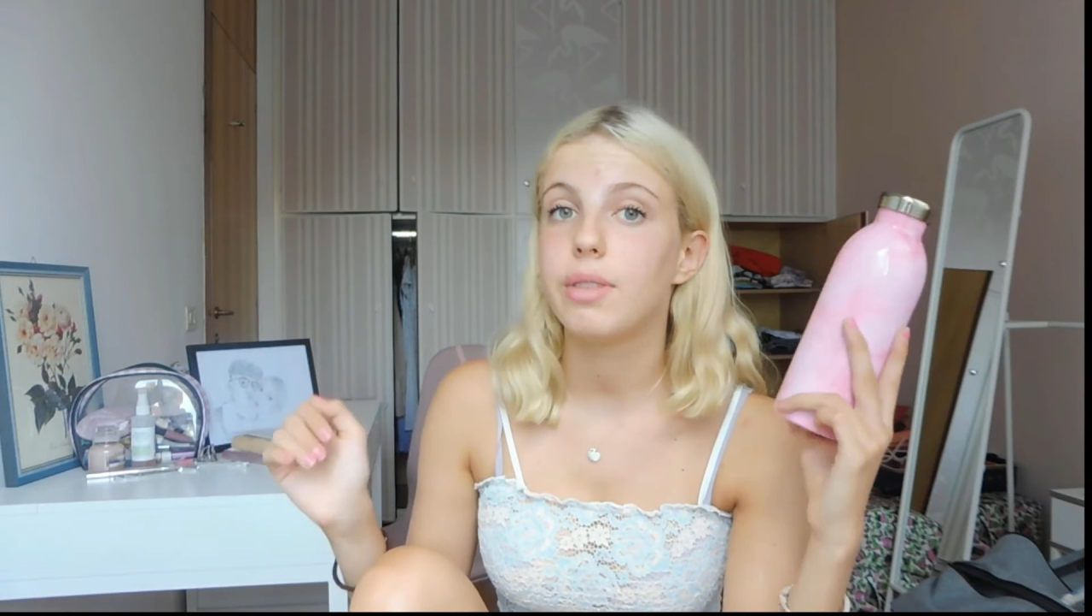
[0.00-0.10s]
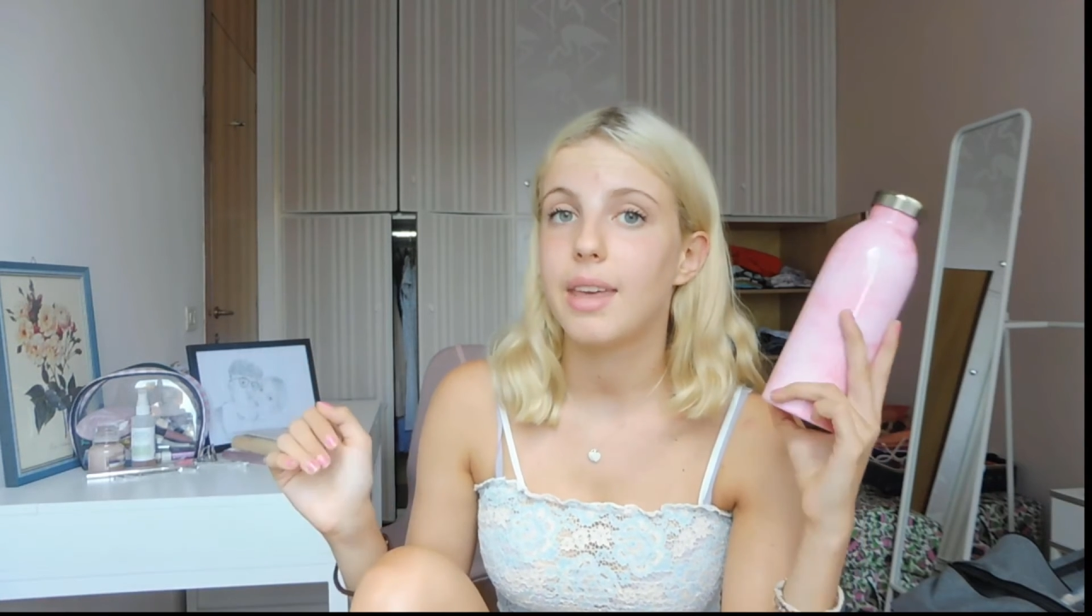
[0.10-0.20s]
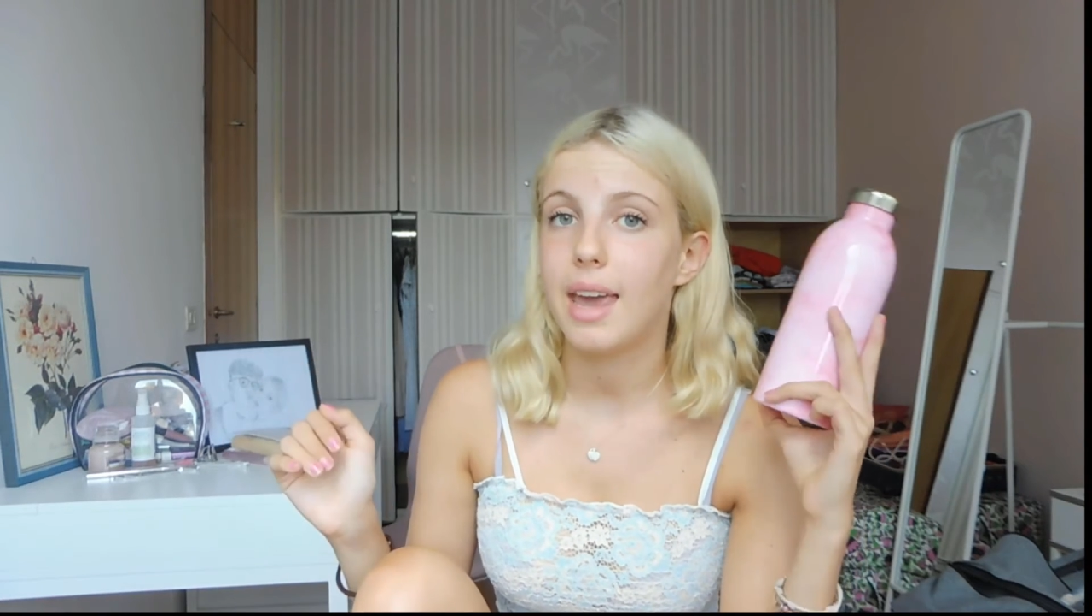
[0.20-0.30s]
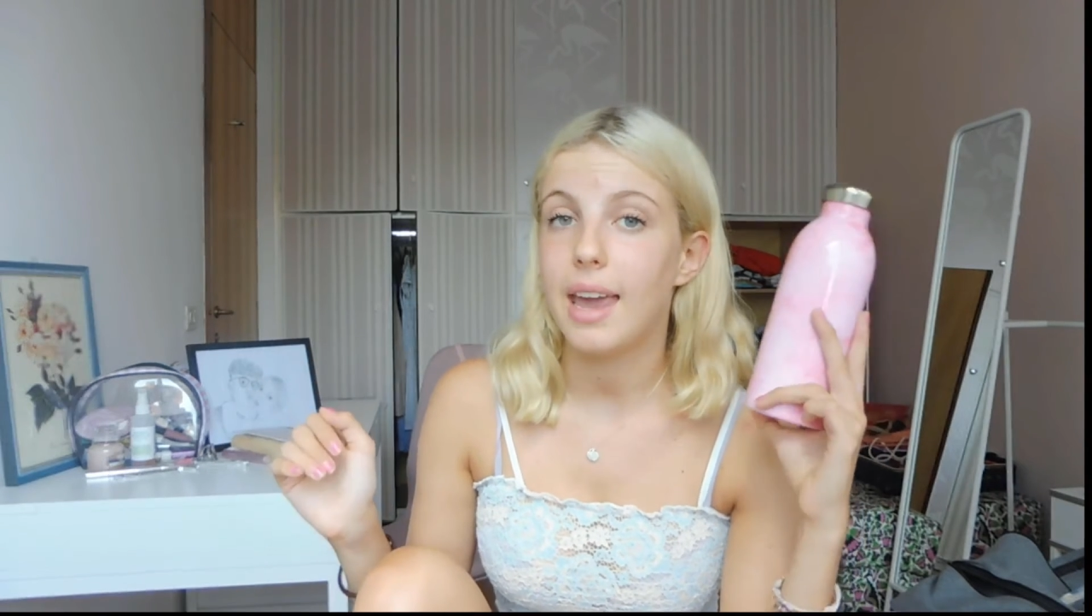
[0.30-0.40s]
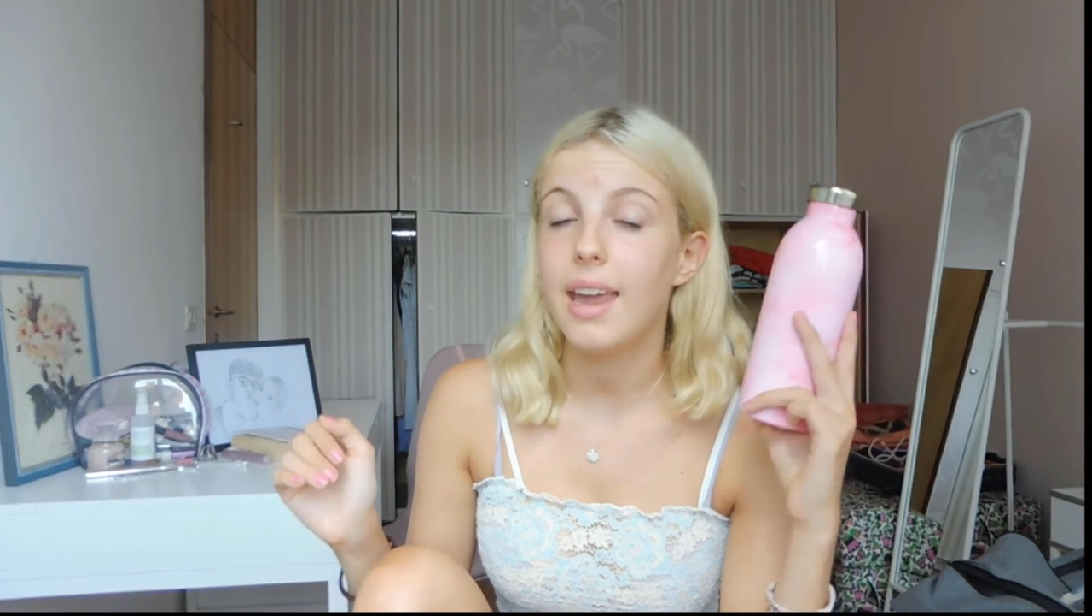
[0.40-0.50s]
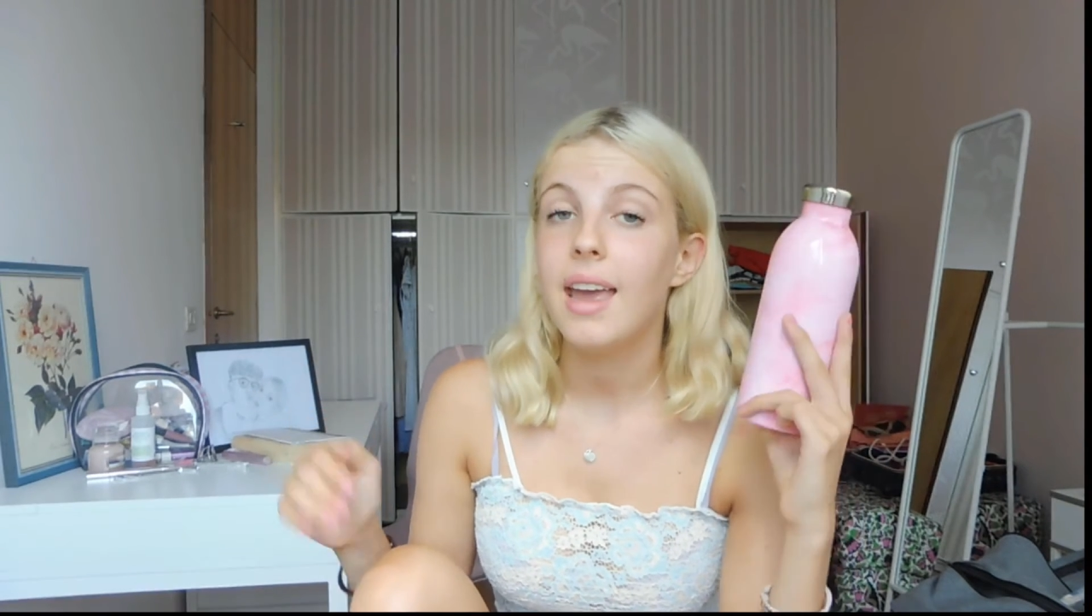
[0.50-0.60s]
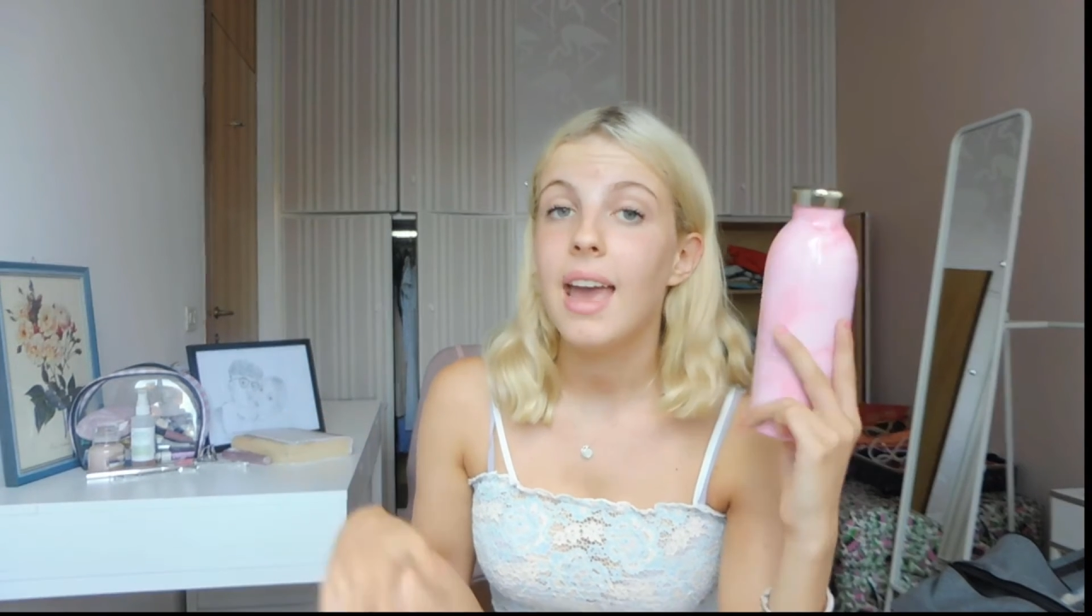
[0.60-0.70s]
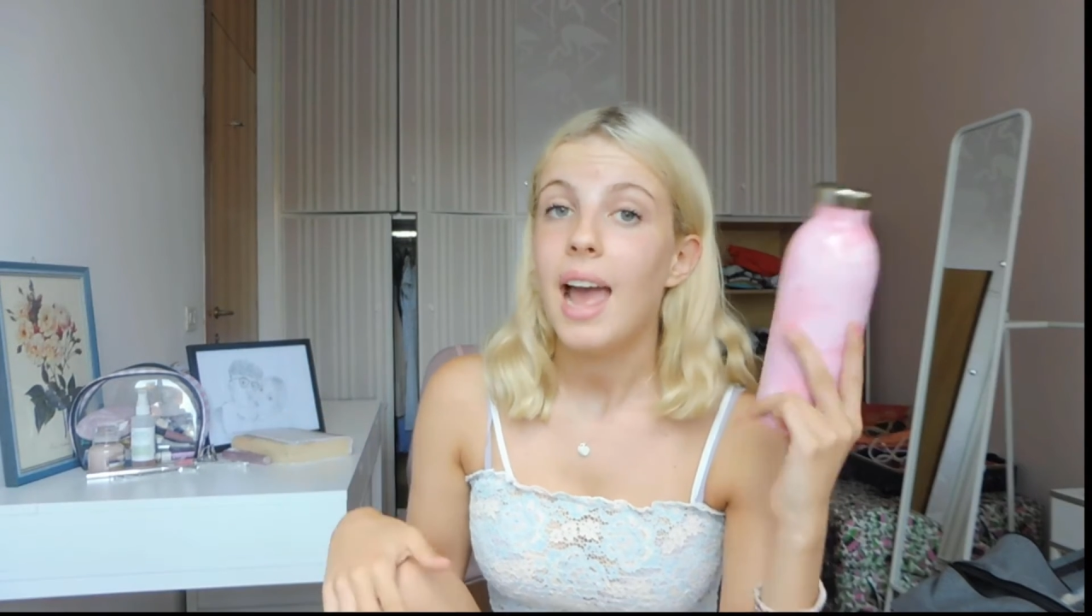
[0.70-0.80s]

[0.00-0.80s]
day